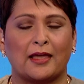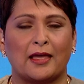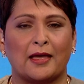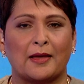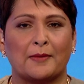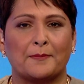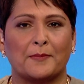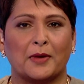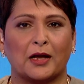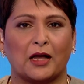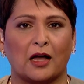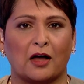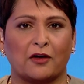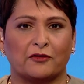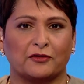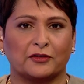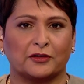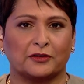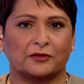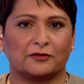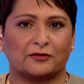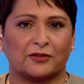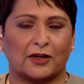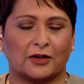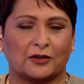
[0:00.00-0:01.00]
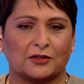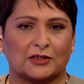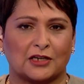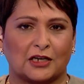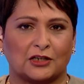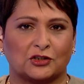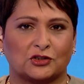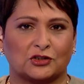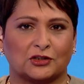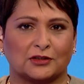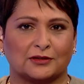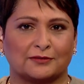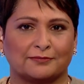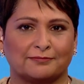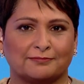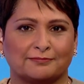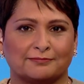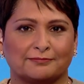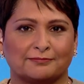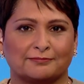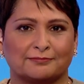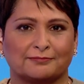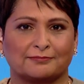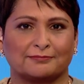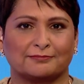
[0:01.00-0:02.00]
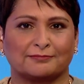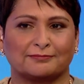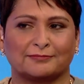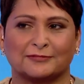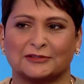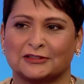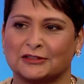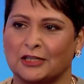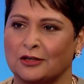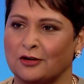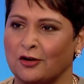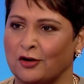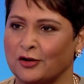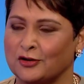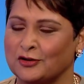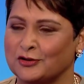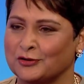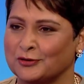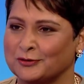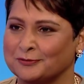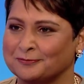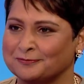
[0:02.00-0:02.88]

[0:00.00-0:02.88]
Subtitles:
McGovern Foundation. Sir Nigel.